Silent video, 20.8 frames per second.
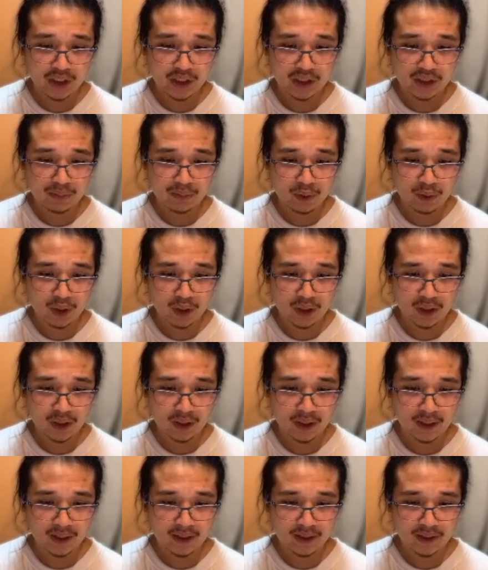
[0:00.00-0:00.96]

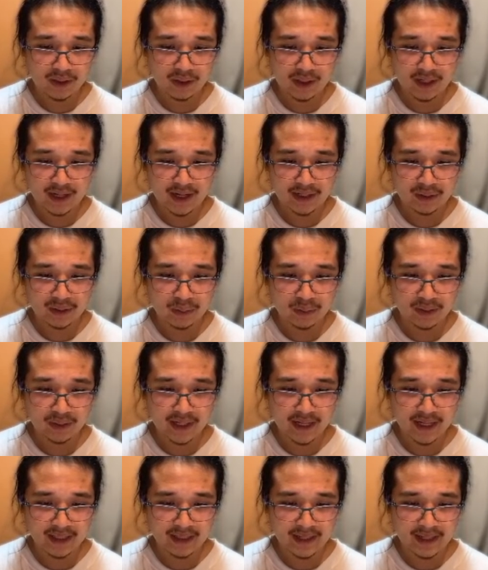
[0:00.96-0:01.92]
smaller so that I don't
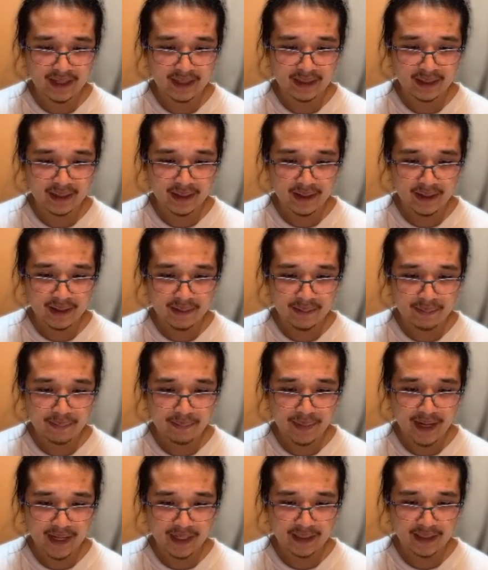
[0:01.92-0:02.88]
get that
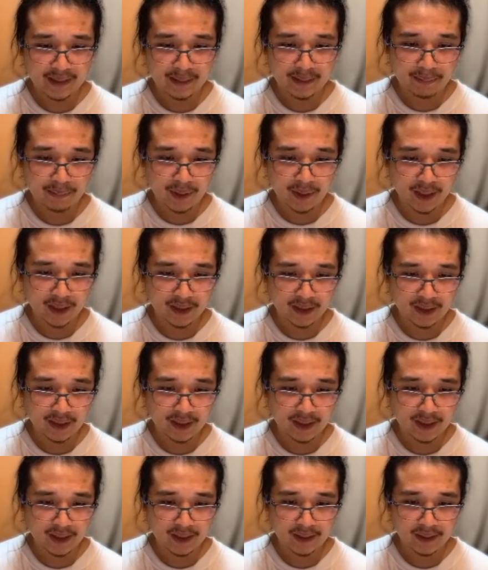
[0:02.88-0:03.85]
beta part.
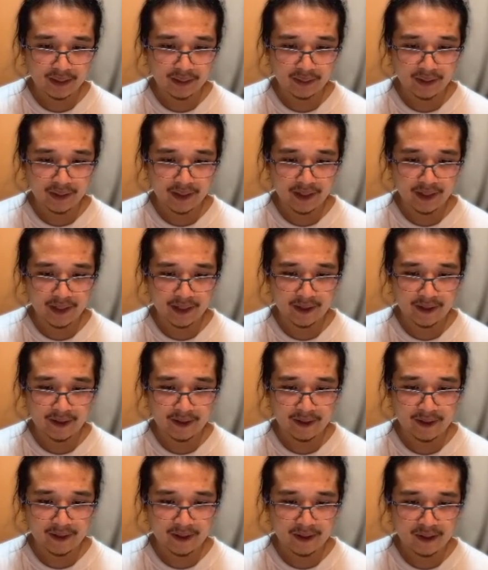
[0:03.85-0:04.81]
Okay.
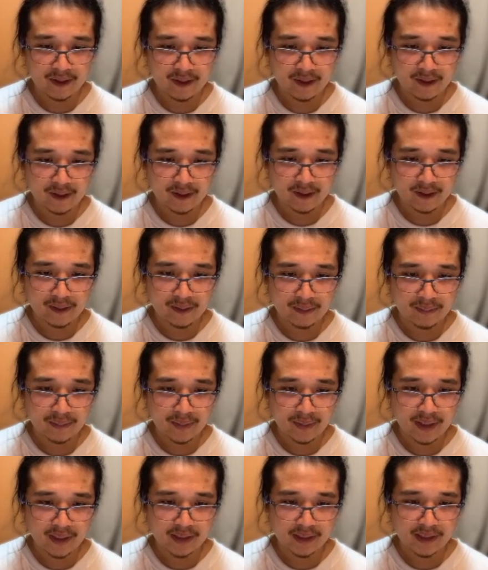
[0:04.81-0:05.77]

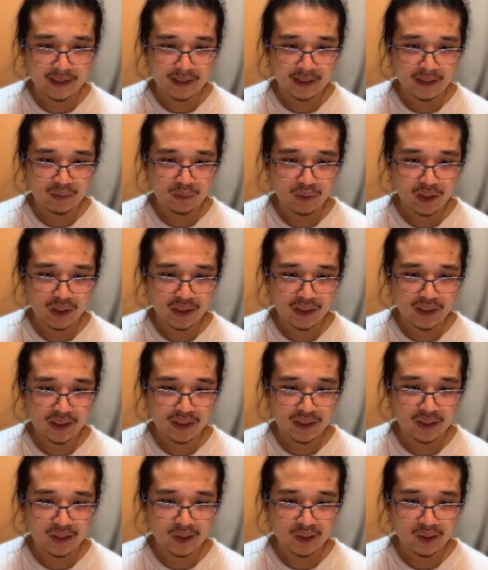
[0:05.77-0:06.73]
But still
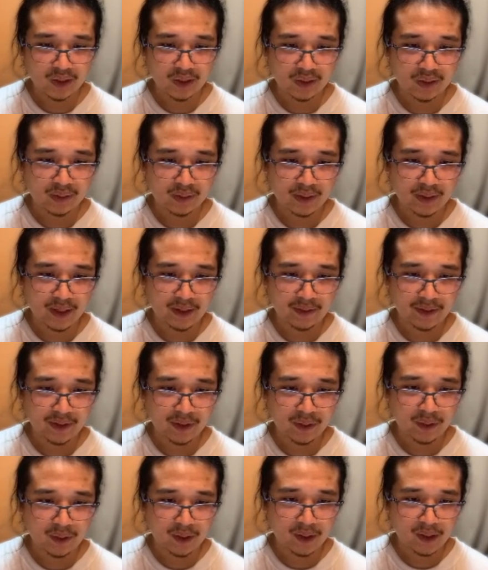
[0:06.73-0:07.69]
works. Okay, there you
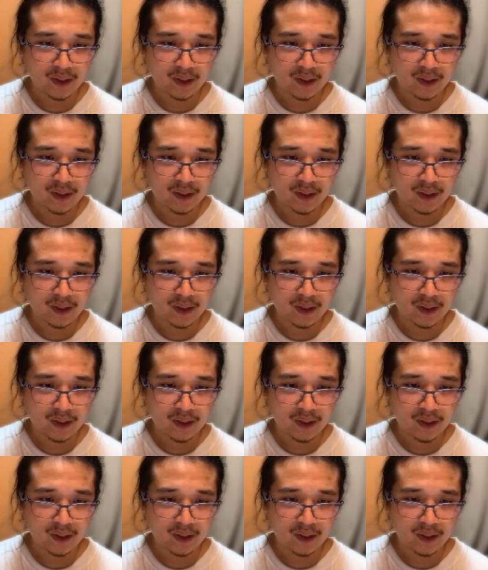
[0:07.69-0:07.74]
go.